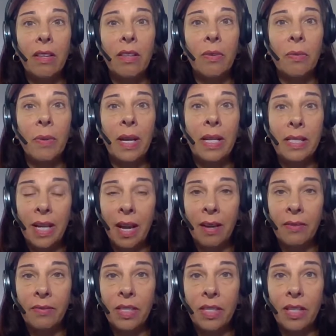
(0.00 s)
the right to
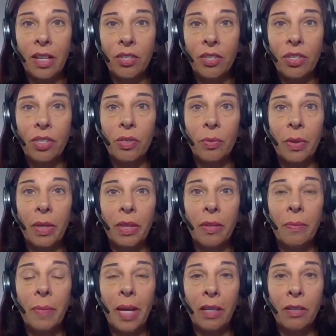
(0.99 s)
have discussions with
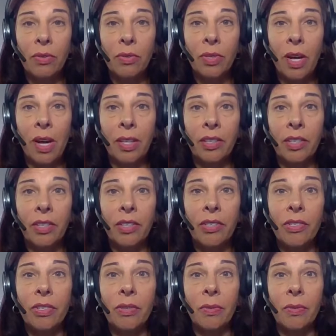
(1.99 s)
their medical doctors,